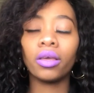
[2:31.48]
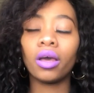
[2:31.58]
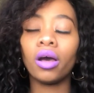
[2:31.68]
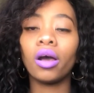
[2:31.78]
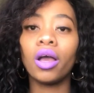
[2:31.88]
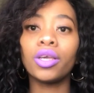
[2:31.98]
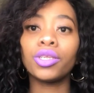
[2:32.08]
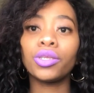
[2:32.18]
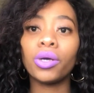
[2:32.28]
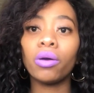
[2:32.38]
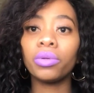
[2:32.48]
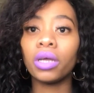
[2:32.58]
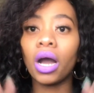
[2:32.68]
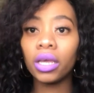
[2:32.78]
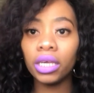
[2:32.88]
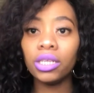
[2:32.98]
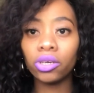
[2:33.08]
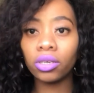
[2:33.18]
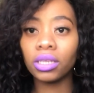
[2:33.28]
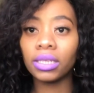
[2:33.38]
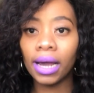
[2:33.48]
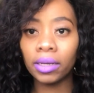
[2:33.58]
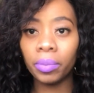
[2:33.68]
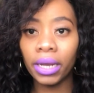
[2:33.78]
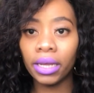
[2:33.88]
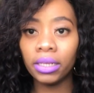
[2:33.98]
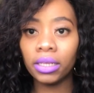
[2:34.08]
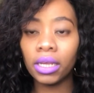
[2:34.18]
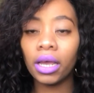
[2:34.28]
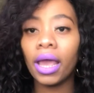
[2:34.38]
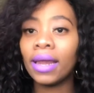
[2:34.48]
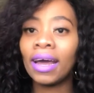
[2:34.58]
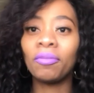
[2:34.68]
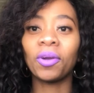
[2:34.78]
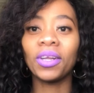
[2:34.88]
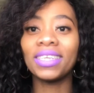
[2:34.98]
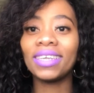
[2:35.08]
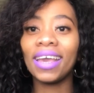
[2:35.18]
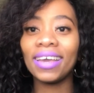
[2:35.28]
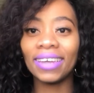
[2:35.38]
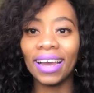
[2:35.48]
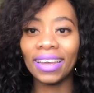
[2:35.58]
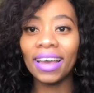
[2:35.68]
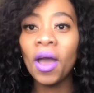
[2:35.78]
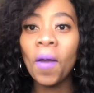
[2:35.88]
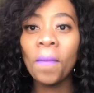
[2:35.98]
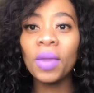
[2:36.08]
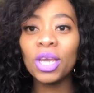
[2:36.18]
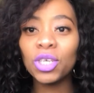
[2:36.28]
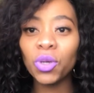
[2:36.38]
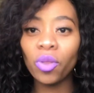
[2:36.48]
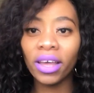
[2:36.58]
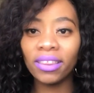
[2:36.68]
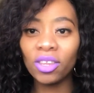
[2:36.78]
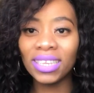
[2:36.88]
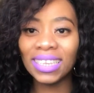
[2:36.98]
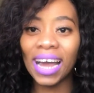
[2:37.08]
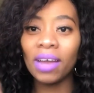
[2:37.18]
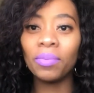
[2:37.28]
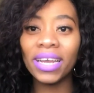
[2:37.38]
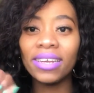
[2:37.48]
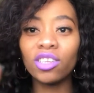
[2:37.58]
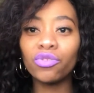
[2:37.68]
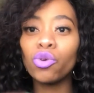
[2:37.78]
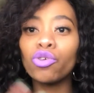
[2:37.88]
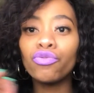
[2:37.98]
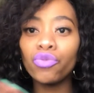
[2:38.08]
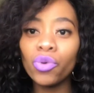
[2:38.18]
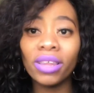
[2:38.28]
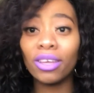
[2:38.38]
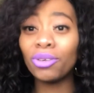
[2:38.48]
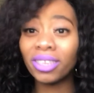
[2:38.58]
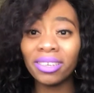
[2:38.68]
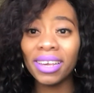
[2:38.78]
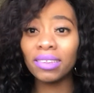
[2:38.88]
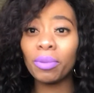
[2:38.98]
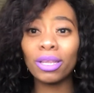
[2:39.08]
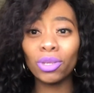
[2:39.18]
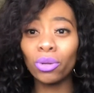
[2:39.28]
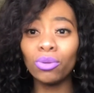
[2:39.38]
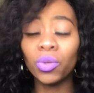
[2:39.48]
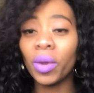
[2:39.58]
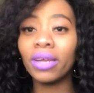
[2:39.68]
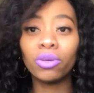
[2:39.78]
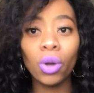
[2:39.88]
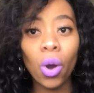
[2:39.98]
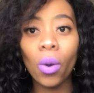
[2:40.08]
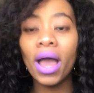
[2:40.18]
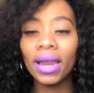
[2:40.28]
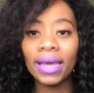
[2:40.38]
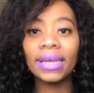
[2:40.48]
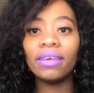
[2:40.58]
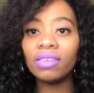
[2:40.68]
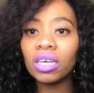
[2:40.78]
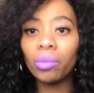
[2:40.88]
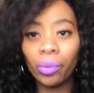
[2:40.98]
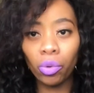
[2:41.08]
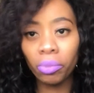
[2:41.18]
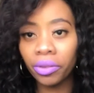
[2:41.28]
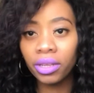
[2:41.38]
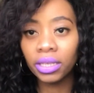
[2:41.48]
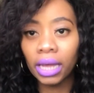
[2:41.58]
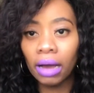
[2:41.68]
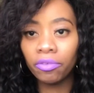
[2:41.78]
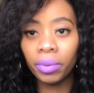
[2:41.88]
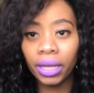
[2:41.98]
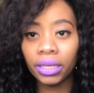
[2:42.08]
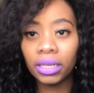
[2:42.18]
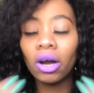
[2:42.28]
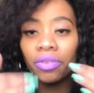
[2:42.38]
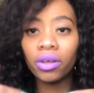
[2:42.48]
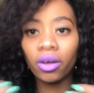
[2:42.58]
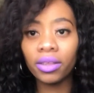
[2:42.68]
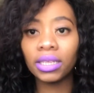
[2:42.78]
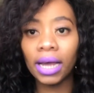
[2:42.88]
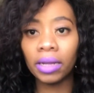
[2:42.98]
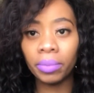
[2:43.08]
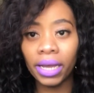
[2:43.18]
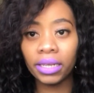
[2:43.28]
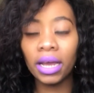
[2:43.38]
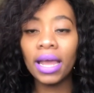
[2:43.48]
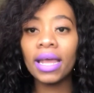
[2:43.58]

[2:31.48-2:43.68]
yeah, so I would eat on a side plate, and I'm not saying like make sure that the side plate is full of food and then you still expect to lose weight. No, like, leave some room on the side plate, on the side plate.